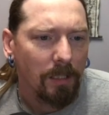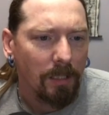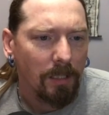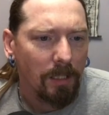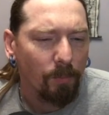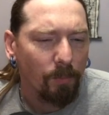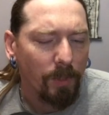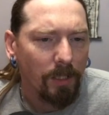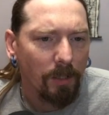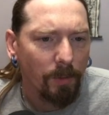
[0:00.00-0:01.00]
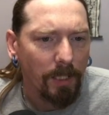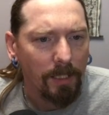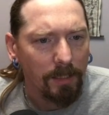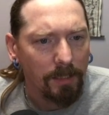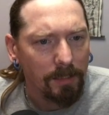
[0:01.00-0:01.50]
Can we go ahead
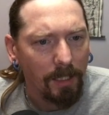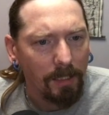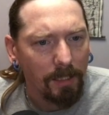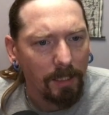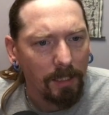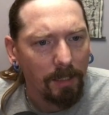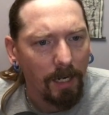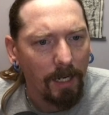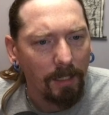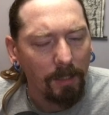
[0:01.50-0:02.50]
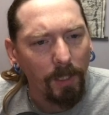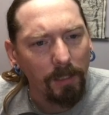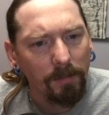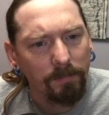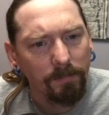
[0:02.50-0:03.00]
and take here anyway?
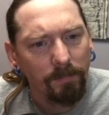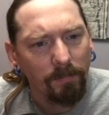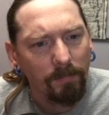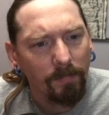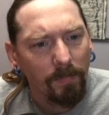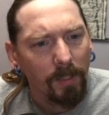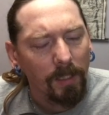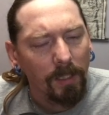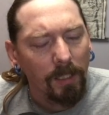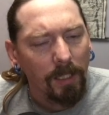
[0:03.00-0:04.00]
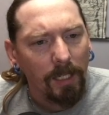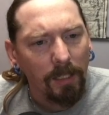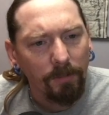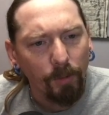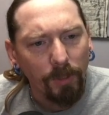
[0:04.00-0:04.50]
And
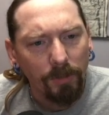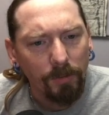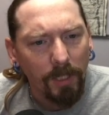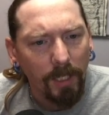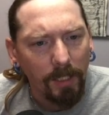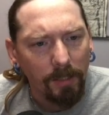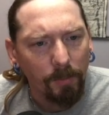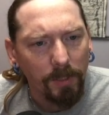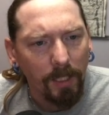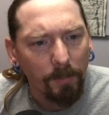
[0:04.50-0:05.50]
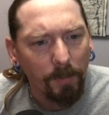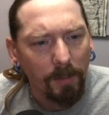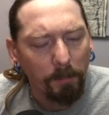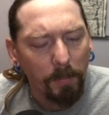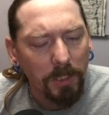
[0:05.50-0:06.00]
if we do we take with the
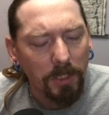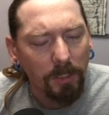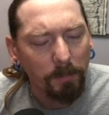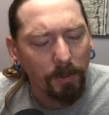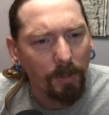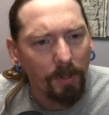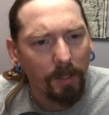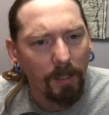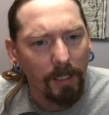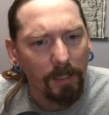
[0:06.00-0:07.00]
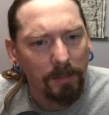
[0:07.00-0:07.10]
bishop or the knight?